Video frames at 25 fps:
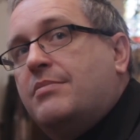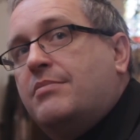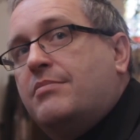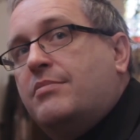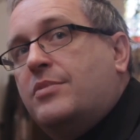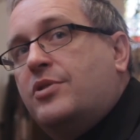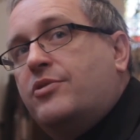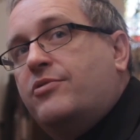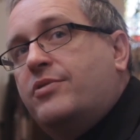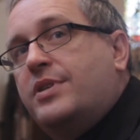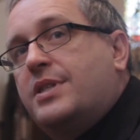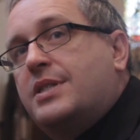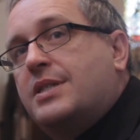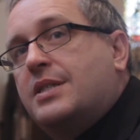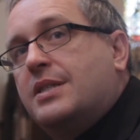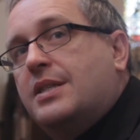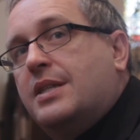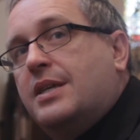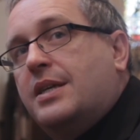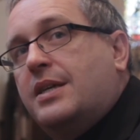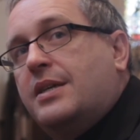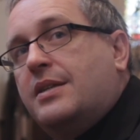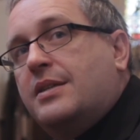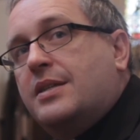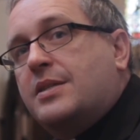More
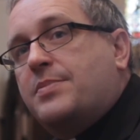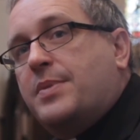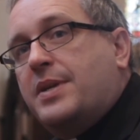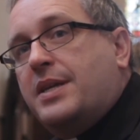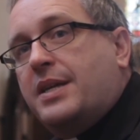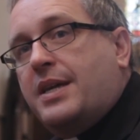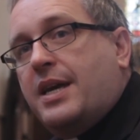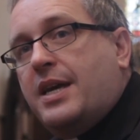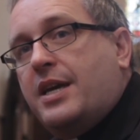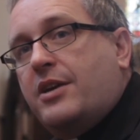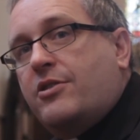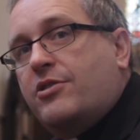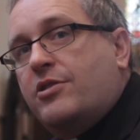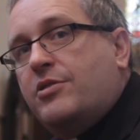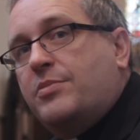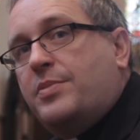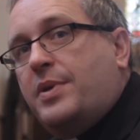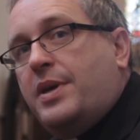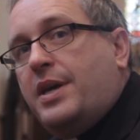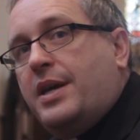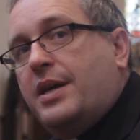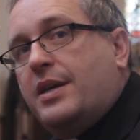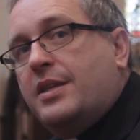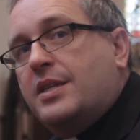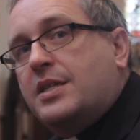recently, there's been a gay group
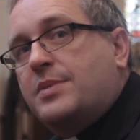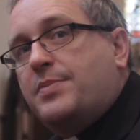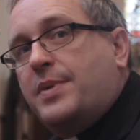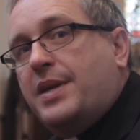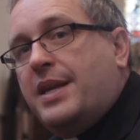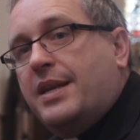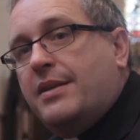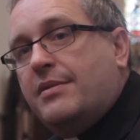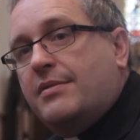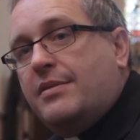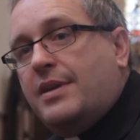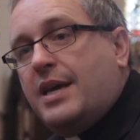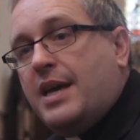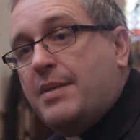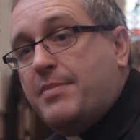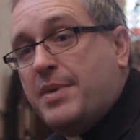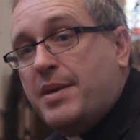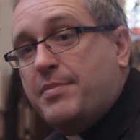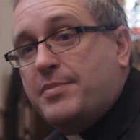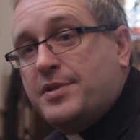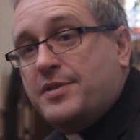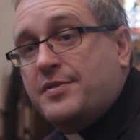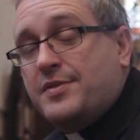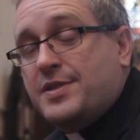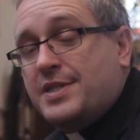here, there's been gay
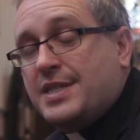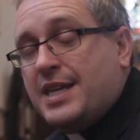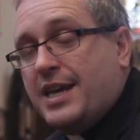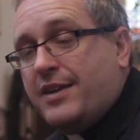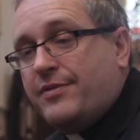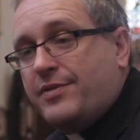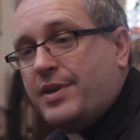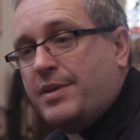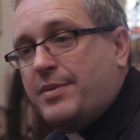members of staff,